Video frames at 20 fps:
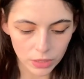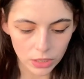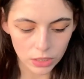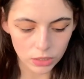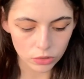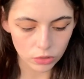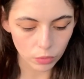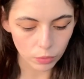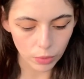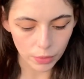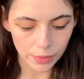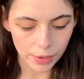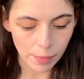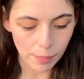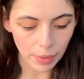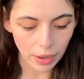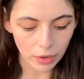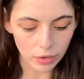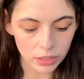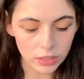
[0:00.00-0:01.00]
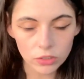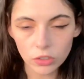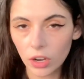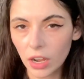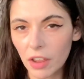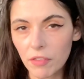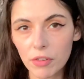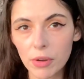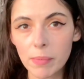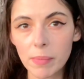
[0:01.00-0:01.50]
Don't worry about it. Not
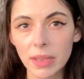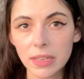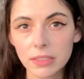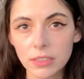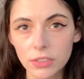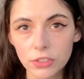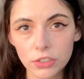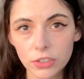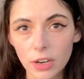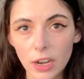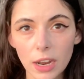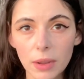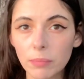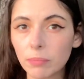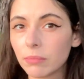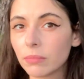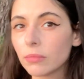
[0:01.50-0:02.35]
every message that I'm